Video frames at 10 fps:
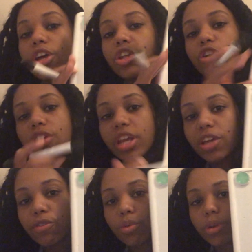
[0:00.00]
your
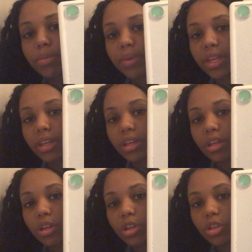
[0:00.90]
navel would be,
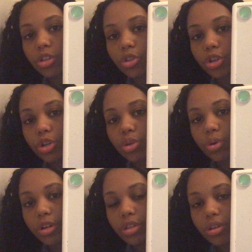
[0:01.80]
so your
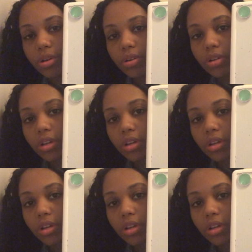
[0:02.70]
torso.